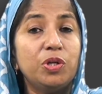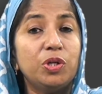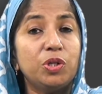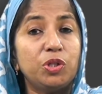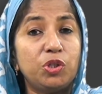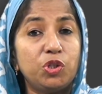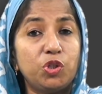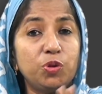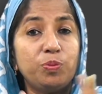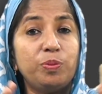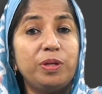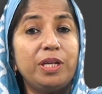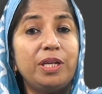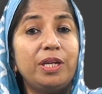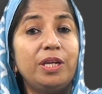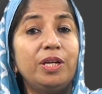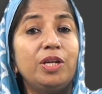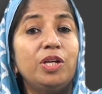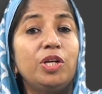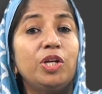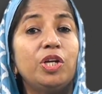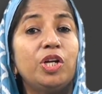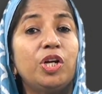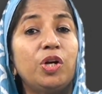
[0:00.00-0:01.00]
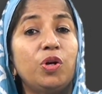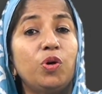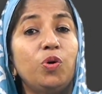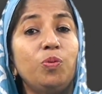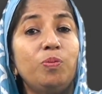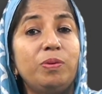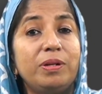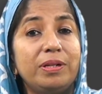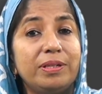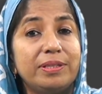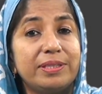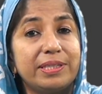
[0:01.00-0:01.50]
to be
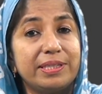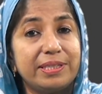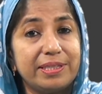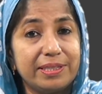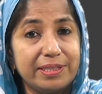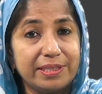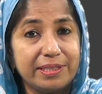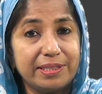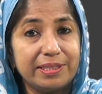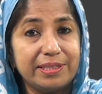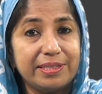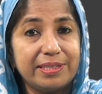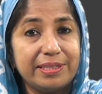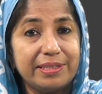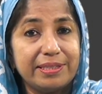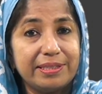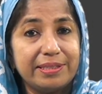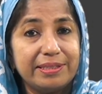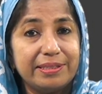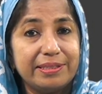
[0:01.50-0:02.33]
global citizens.